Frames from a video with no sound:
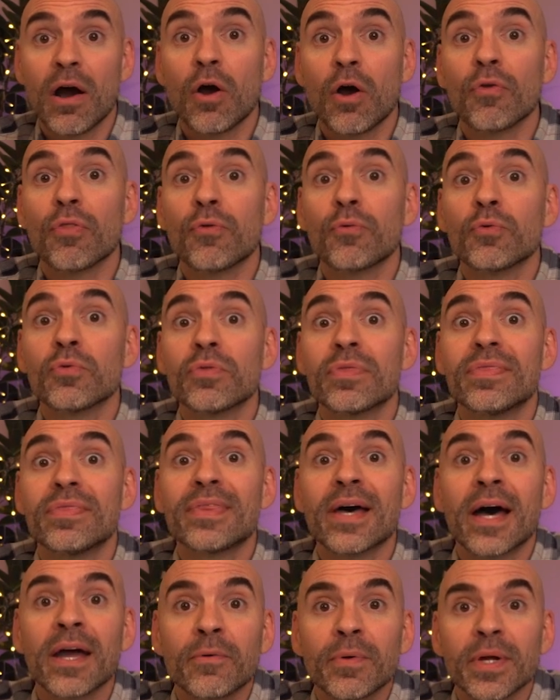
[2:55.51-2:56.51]
are through
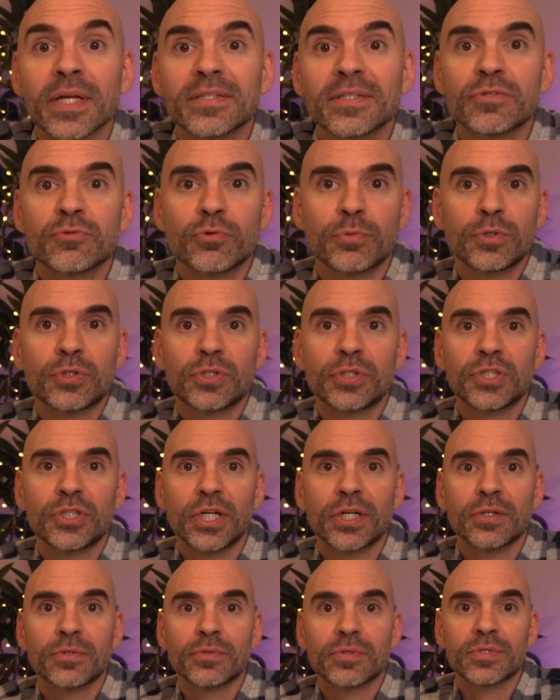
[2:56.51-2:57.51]
direct distribution
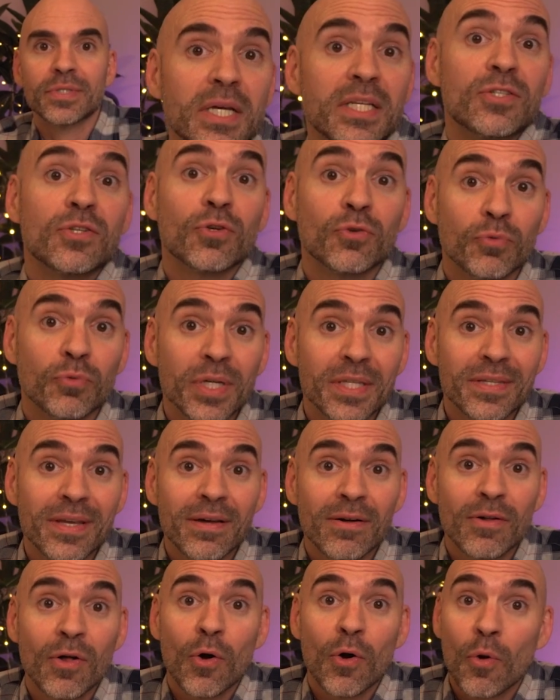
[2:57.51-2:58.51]
channels, its own
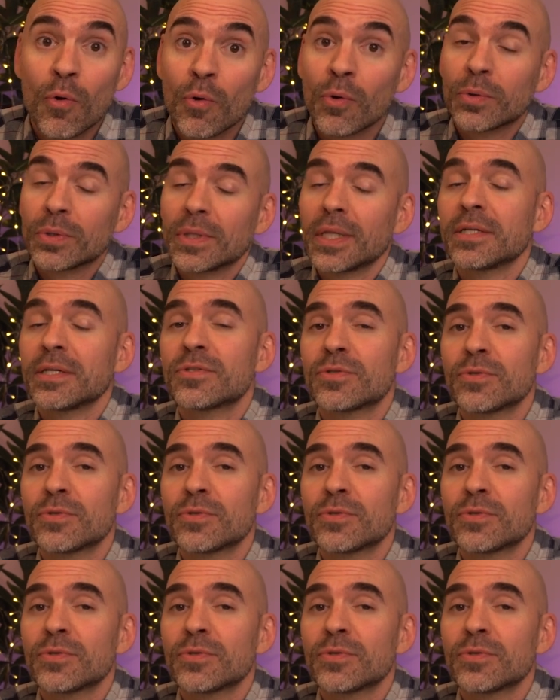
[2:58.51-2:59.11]
retail or online